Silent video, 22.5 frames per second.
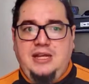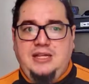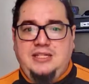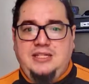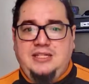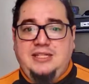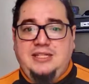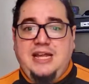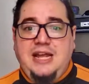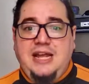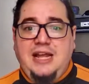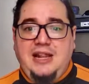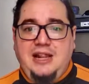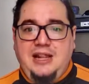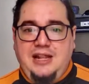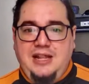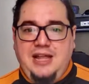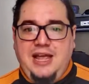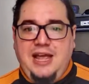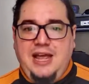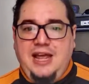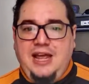
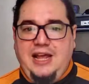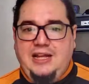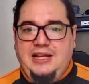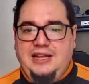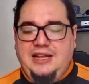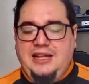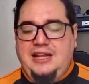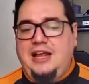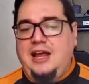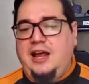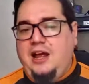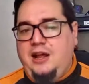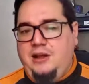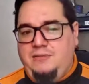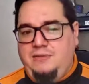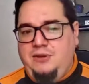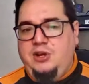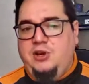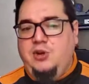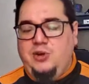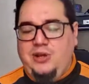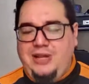still
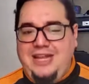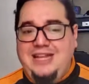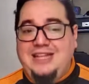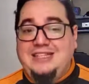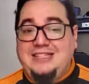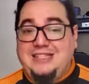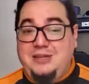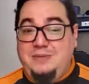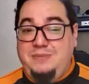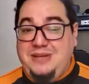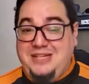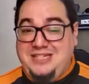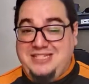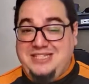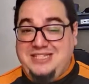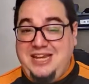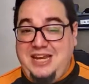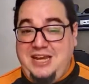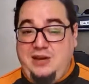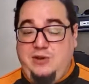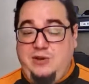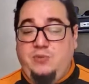leads to be
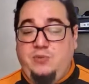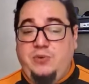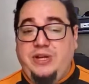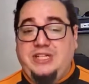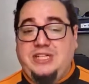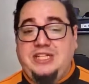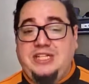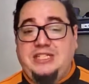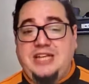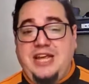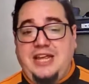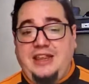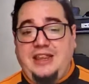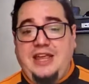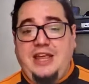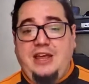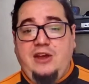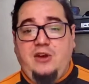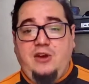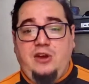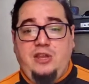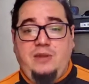seen, which is, I
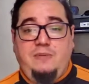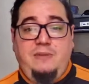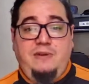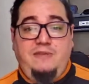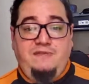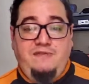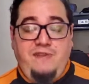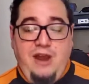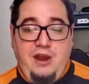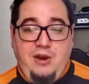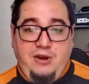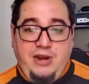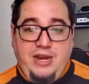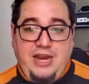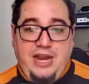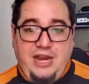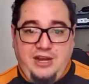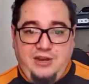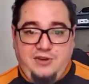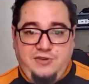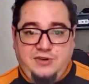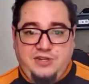think, going to be very
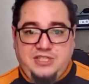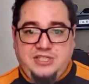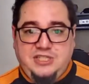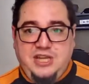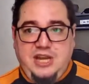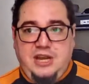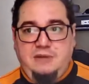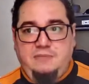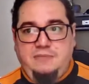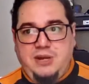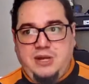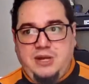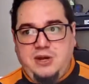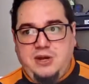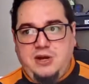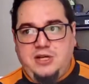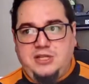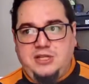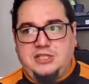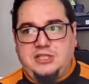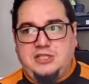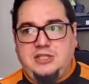interesting,
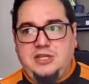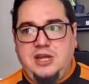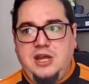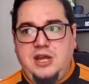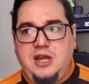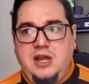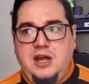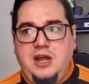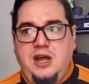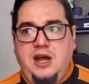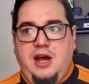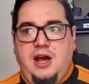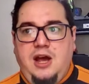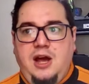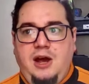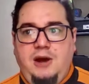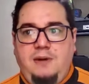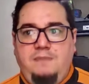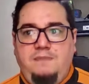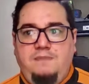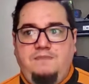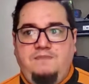because
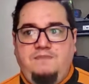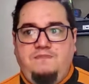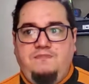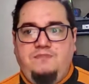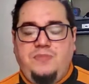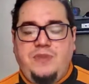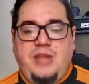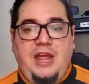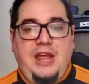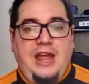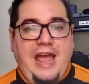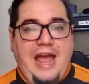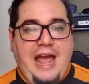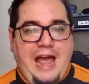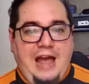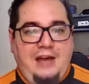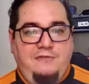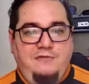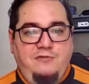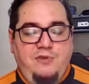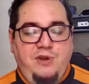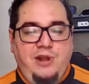they
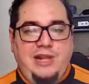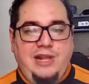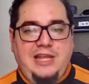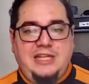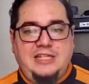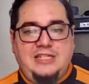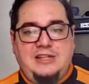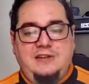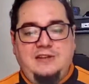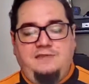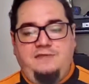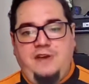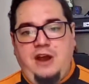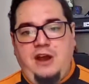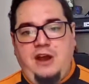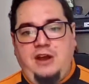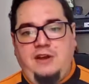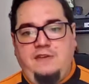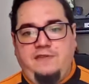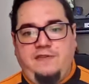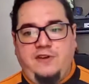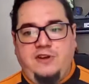have released the
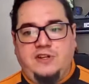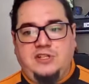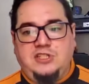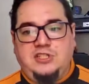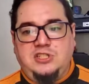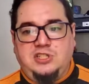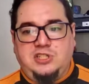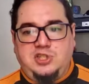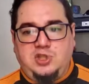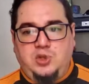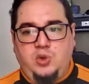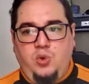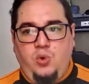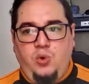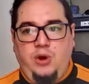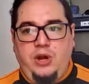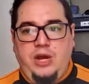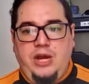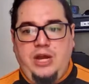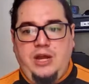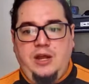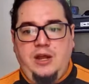very first
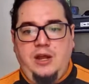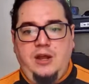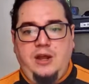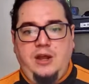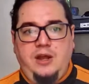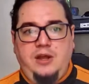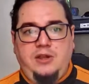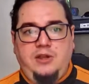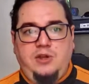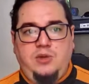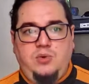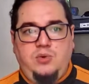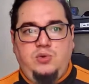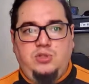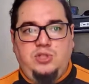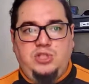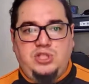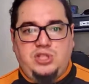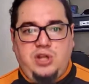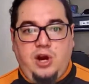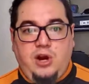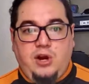story to
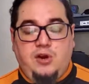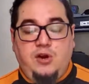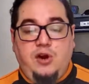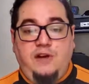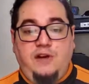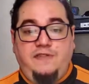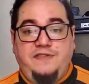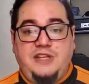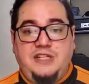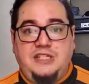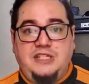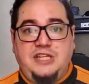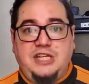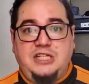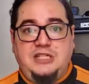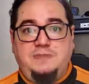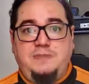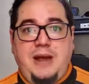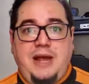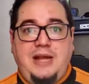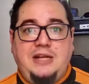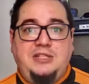start off this
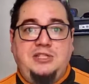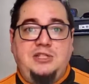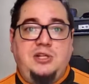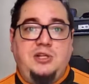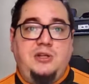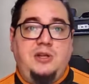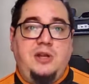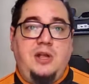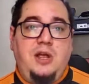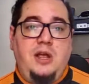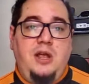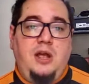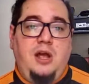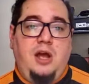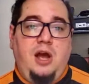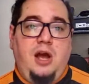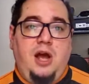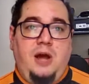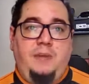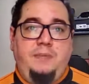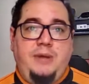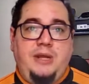expansion.
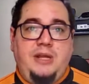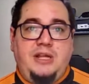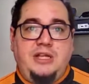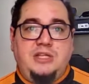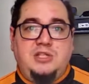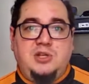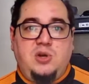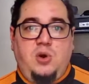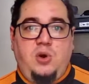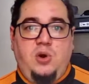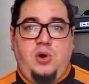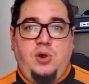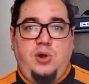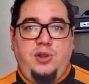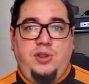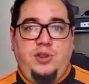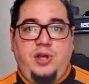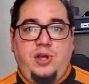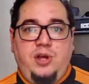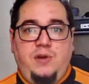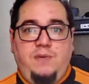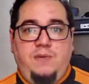It is
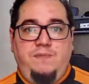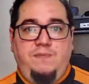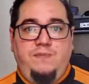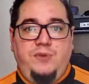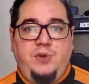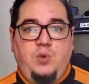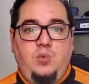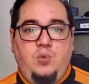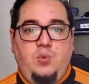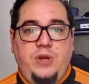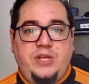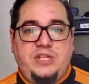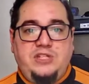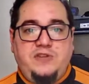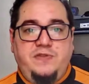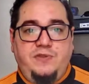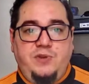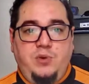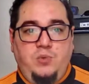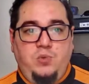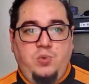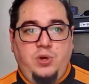called The Witch
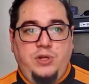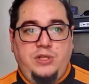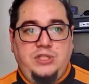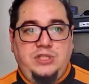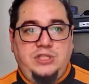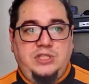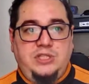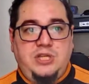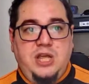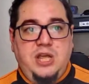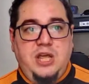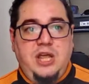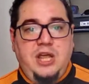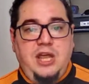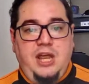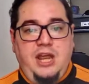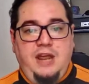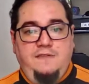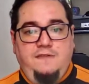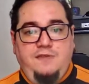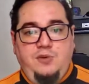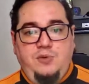of the Woods.
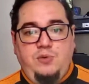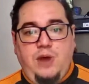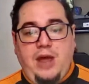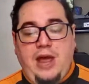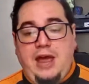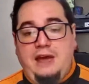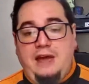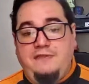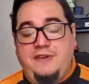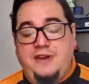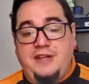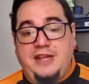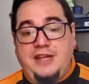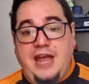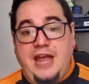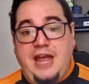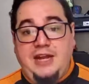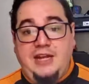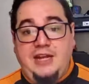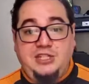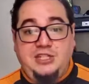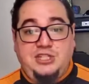If you haven't
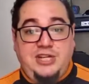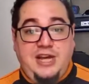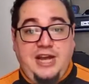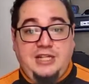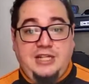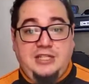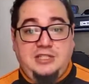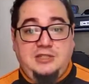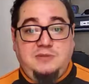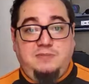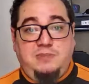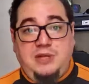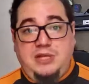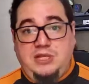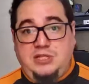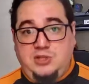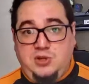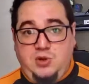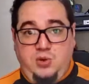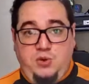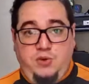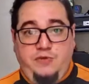had a chance,
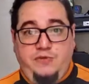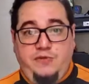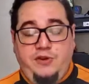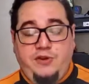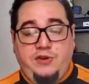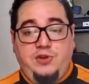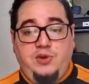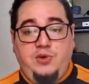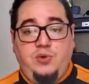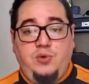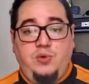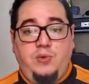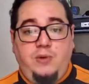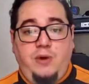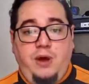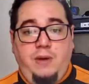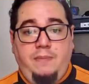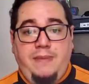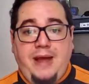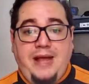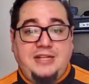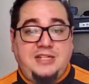please go over to
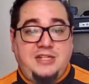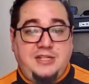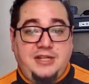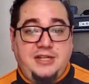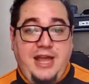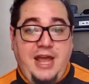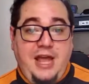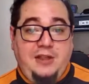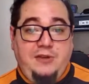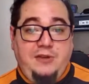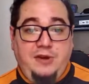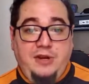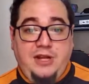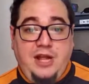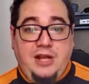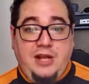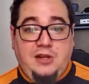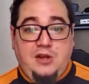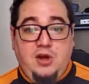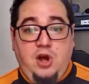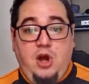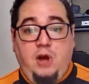
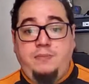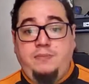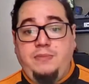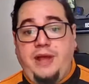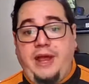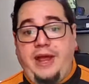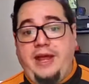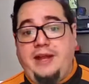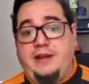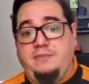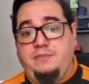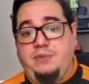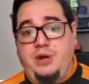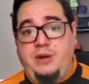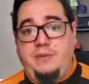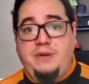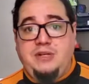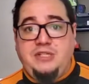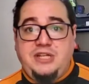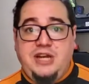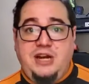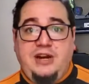magicthegathering.com, and pretty
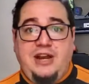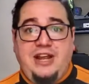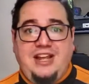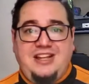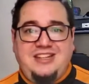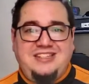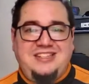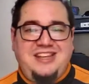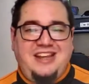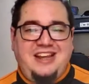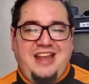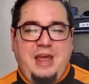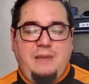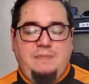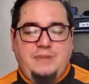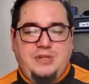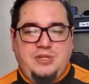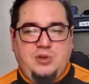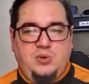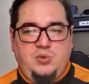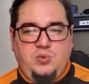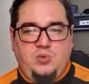much there, like, it's like
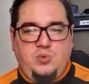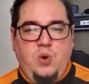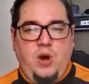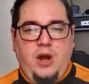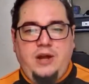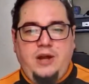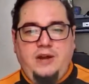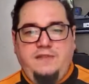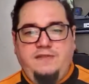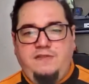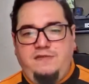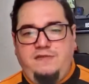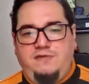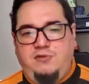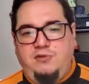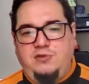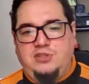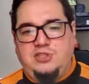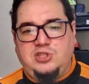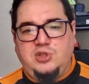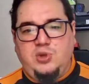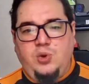episode 1 of the
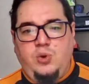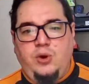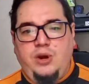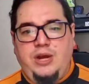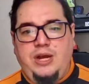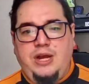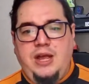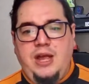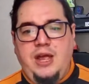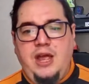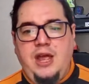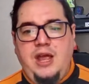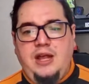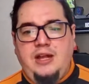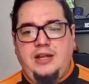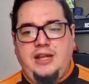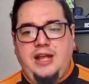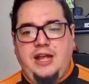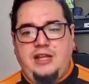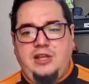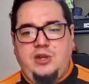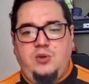full story
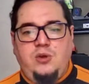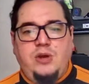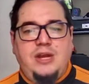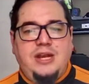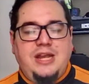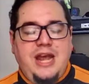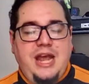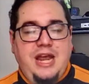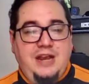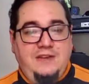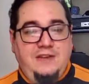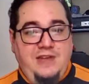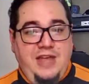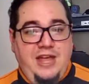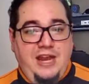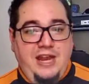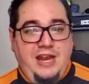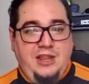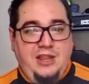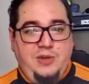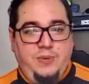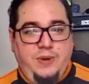that you can kind of
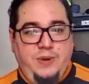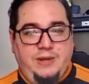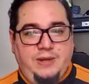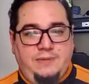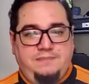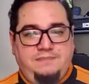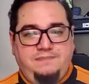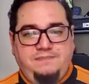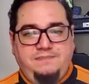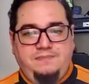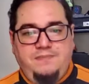get into it.